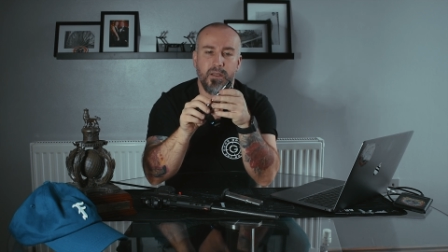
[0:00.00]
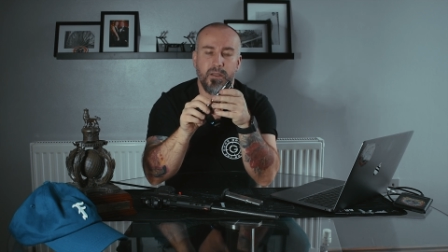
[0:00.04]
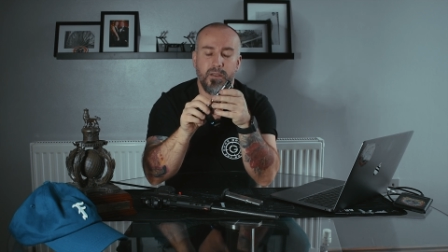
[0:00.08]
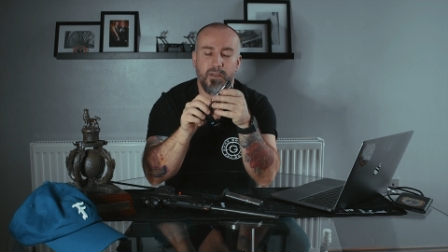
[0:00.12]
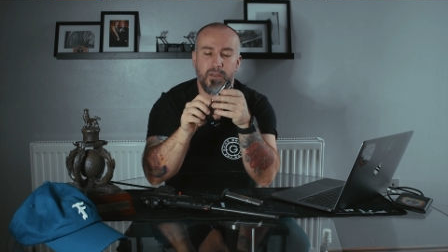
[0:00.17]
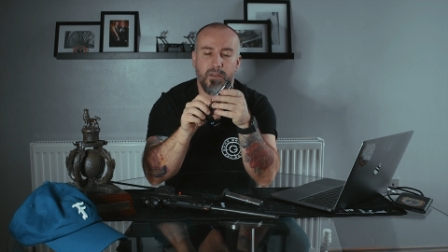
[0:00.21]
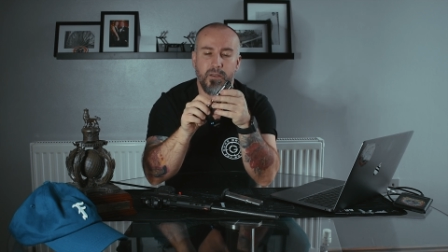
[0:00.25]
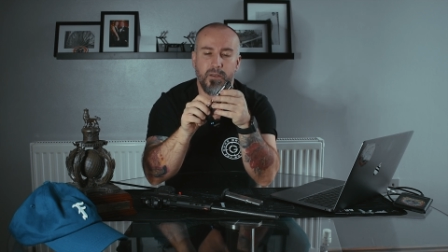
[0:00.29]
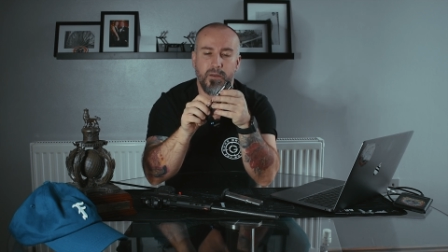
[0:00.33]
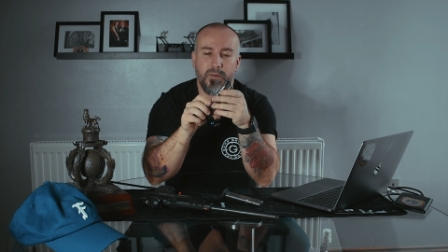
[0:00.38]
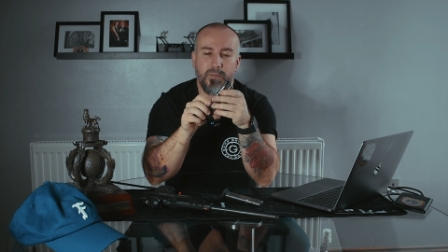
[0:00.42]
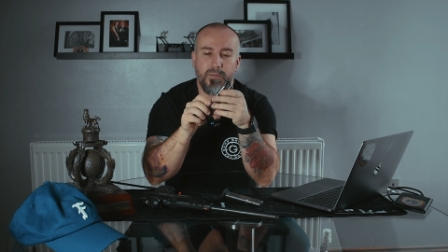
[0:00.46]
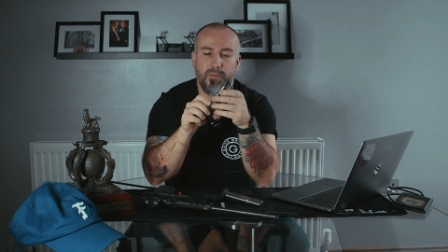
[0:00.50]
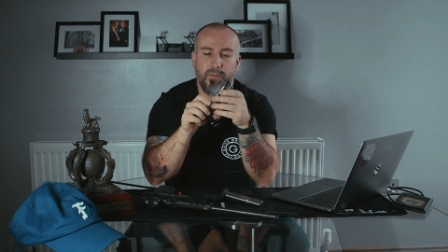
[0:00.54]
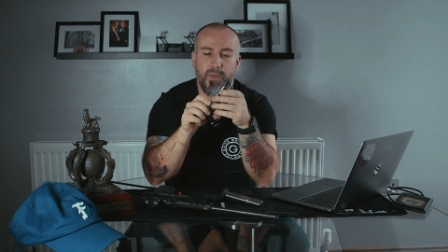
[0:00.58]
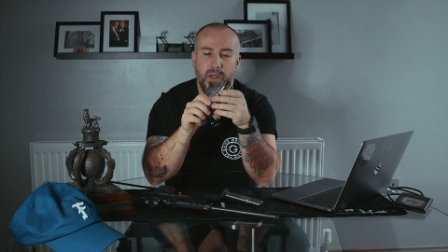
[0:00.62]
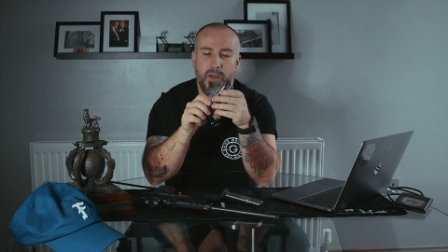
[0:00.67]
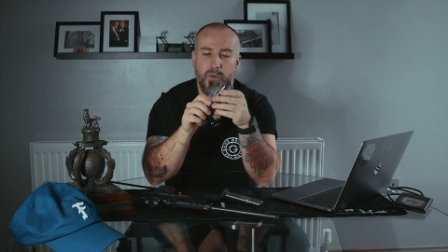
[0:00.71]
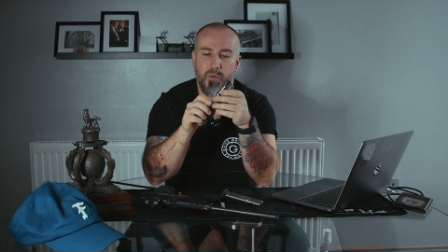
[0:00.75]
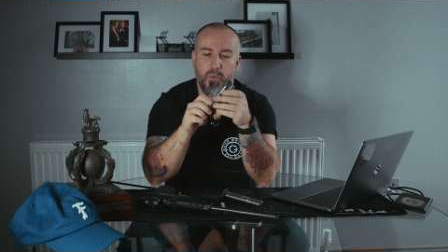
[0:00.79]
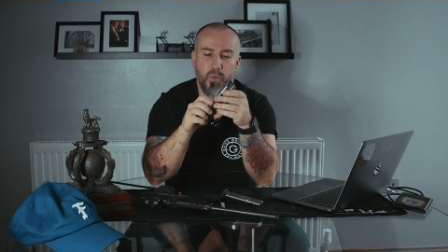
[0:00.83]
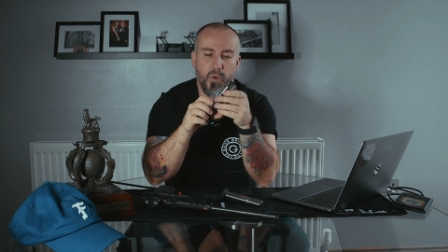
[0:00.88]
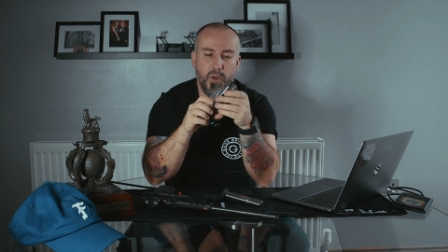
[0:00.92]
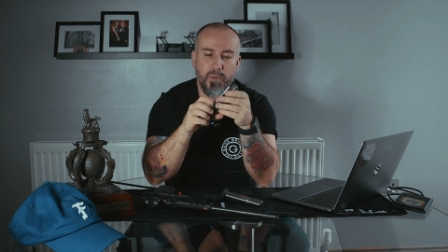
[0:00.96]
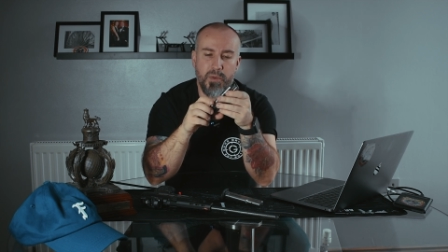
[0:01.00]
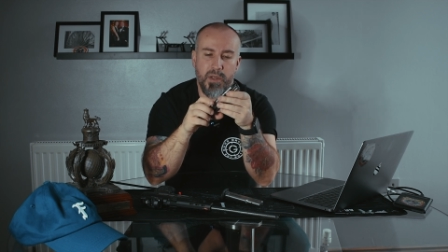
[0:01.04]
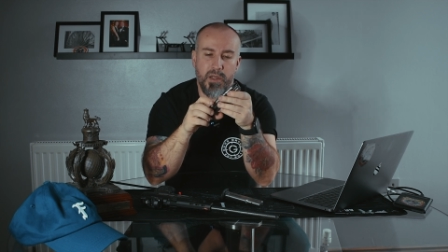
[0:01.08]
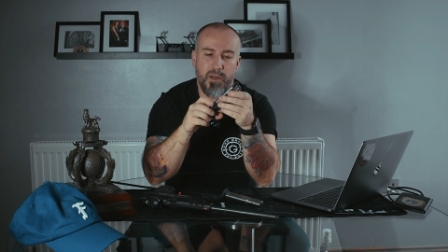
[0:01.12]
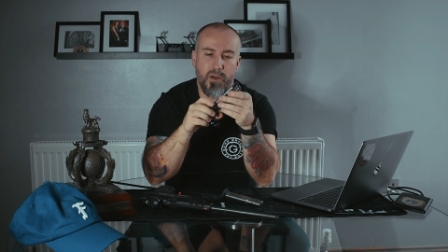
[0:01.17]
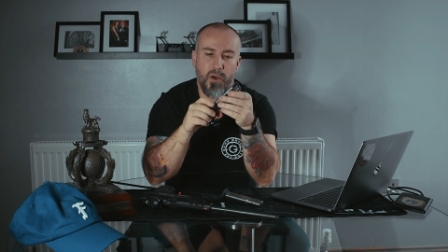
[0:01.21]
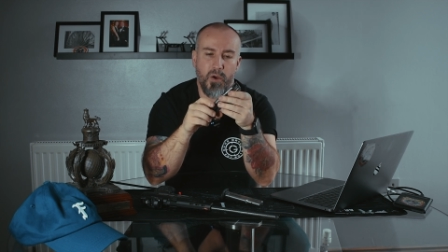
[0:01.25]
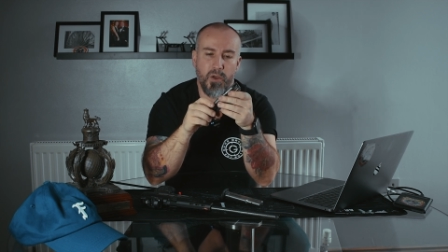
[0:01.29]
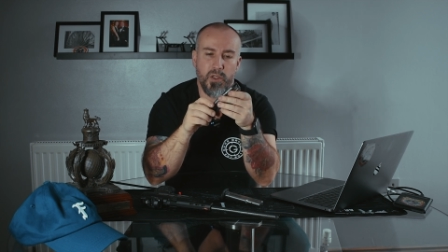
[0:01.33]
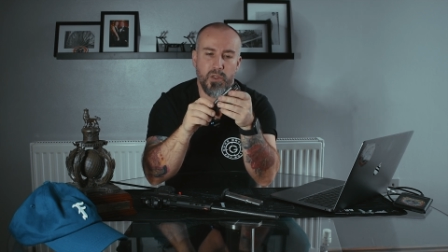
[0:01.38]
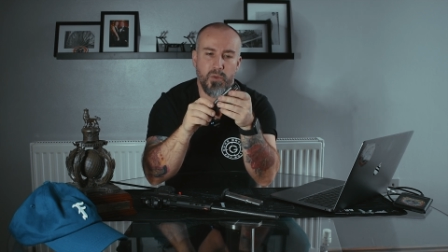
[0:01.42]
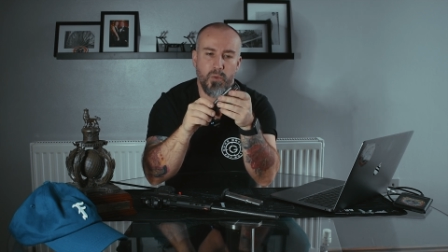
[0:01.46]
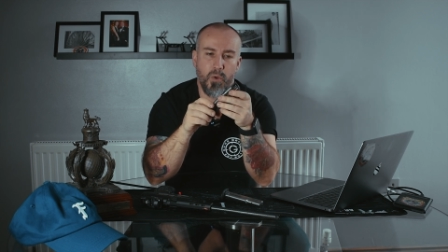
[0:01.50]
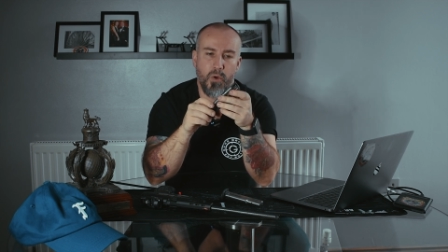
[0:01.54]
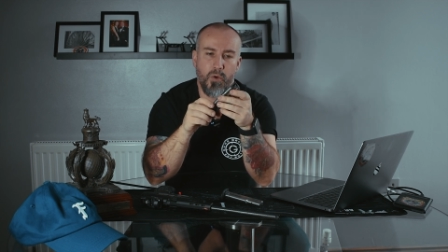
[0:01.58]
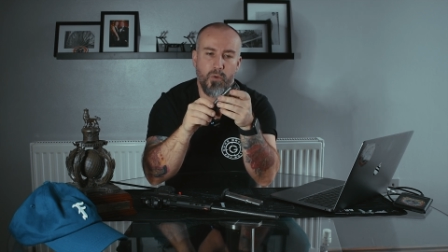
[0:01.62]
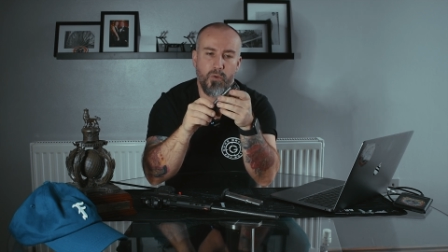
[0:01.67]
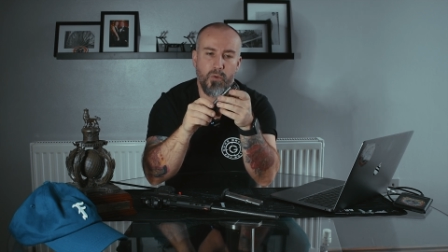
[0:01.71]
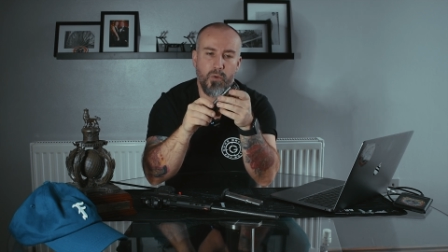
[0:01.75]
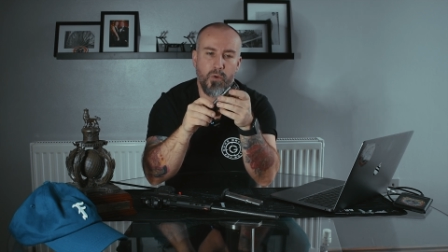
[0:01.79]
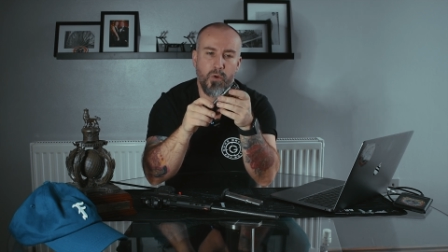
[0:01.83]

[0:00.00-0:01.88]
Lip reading: and it would have been nicer all